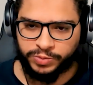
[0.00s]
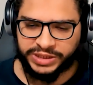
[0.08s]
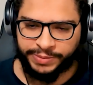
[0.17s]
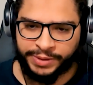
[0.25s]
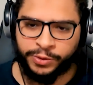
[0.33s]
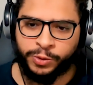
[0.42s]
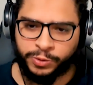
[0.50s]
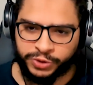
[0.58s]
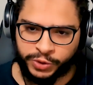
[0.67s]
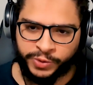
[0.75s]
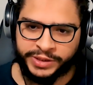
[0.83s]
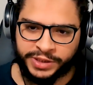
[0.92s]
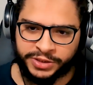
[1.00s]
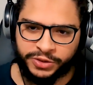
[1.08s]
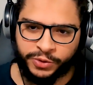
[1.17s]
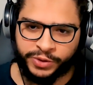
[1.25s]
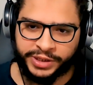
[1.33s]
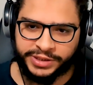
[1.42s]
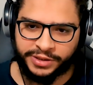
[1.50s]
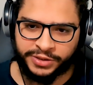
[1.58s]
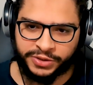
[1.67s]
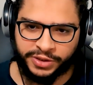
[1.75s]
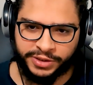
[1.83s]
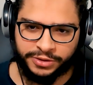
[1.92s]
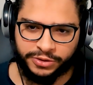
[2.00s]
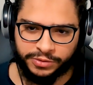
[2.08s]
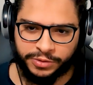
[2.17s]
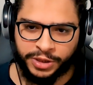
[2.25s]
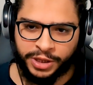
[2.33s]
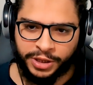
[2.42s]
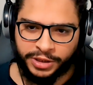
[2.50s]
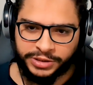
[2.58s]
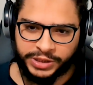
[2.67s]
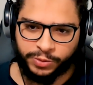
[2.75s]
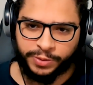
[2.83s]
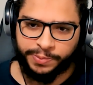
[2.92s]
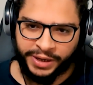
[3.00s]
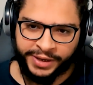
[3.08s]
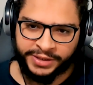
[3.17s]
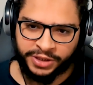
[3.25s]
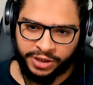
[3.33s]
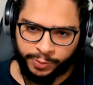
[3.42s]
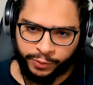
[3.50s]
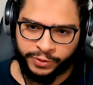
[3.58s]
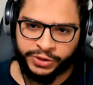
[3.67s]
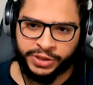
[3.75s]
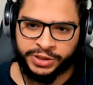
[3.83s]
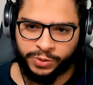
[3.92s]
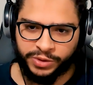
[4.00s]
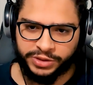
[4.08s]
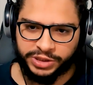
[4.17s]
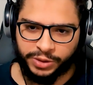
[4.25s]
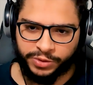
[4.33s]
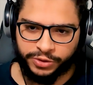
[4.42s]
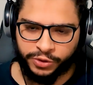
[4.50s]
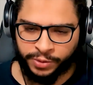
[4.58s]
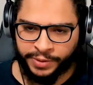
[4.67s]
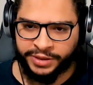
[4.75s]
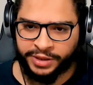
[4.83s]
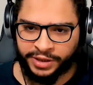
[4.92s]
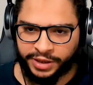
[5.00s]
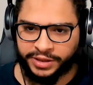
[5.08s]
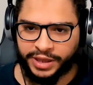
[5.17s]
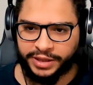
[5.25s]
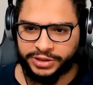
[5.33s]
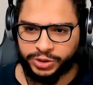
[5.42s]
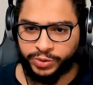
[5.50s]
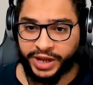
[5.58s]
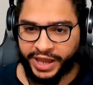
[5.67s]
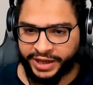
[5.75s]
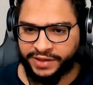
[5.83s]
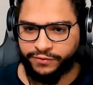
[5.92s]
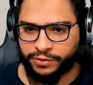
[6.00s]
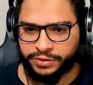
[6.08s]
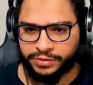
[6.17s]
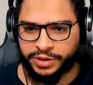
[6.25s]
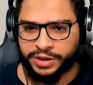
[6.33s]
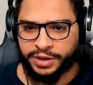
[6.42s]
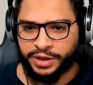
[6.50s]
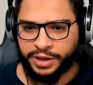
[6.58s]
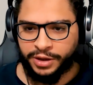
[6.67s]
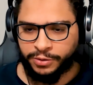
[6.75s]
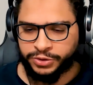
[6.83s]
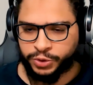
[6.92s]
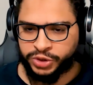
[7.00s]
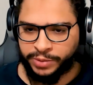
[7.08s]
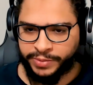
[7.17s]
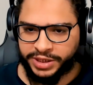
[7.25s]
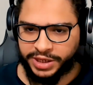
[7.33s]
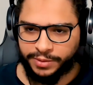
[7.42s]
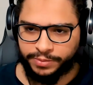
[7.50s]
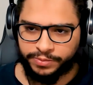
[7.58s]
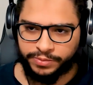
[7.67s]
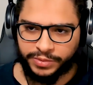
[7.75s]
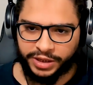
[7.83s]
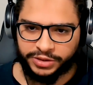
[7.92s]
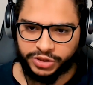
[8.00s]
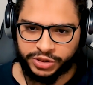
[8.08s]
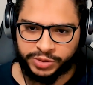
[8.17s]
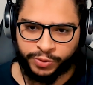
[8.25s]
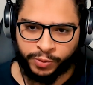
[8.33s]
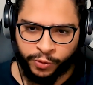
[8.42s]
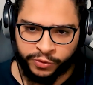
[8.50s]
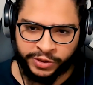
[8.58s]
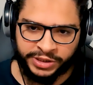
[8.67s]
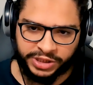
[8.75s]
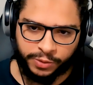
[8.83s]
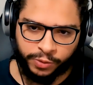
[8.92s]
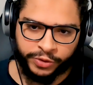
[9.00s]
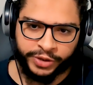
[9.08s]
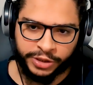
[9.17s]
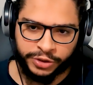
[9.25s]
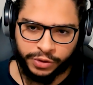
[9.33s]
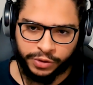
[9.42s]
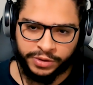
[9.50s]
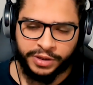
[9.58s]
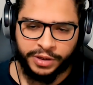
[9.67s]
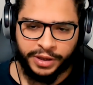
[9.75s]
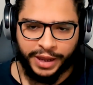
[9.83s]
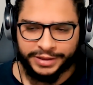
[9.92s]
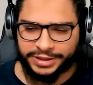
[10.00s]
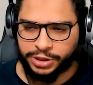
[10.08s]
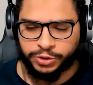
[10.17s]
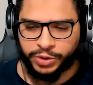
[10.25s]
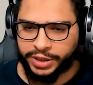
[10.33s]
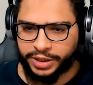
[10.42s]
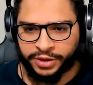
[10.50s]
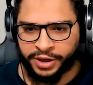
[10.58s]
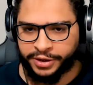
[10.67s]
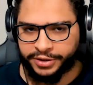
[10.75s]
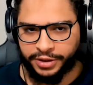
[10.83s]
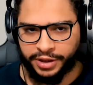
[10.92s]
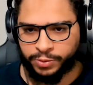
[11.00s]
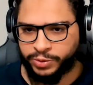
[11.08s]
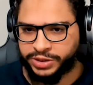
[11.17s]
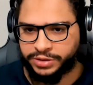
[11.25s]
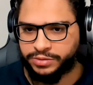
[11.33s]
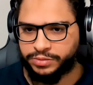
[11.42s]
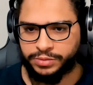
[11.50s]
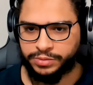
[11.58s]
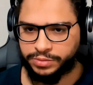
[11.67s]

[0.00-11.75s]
the people who was doing this during their studies. So they were building side projects, they were documenting it, and they were active on social media, like just promoting their work and so on. And they usually got hired like within